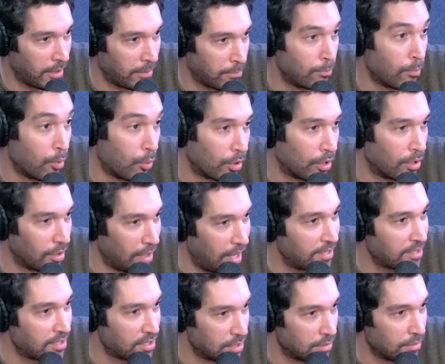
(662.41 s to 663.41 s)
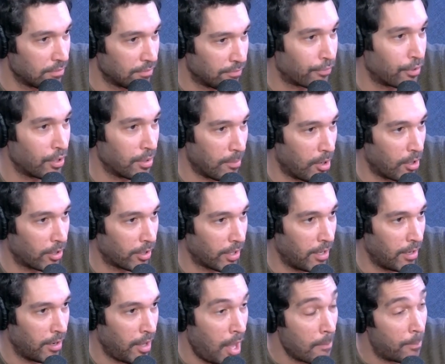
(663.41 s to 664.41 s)
more or less free
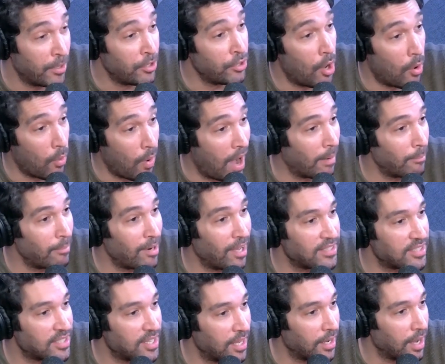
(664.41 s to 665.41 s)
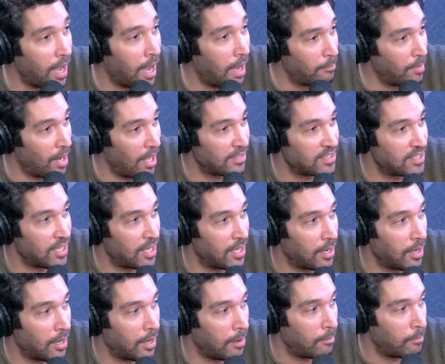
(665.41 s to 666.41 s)
market. But no, I'm not saying
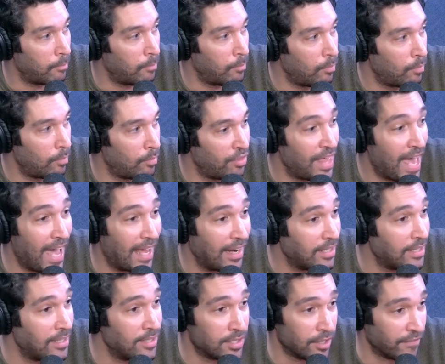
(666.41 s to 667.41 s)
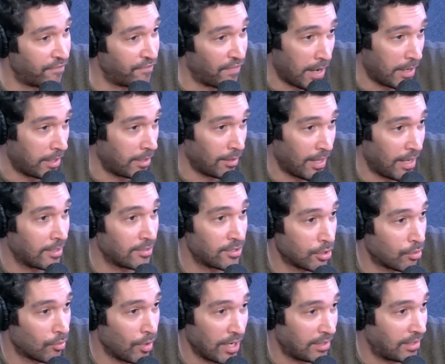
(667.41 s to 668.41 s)
that is the final
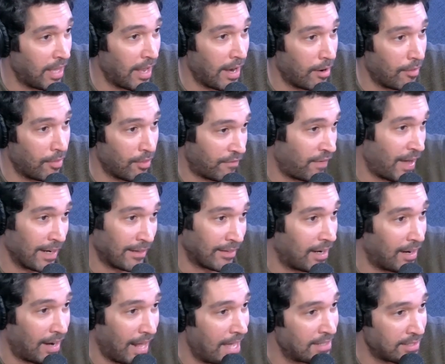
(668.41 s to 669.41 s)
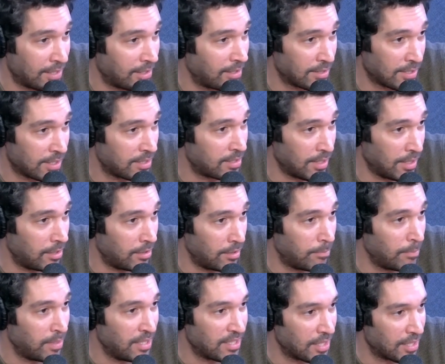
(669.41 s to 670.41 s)
answer right there. The fact that it hasn't existed
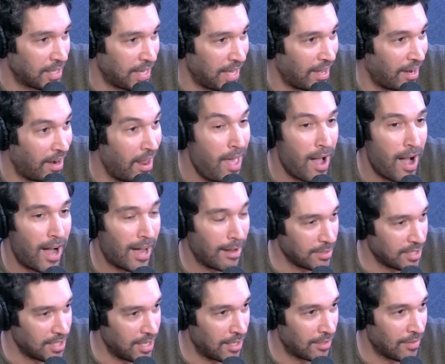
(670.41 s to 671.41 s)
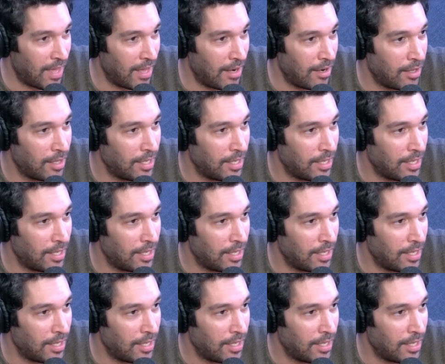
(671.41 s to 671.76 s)
means it can't. I'm saying that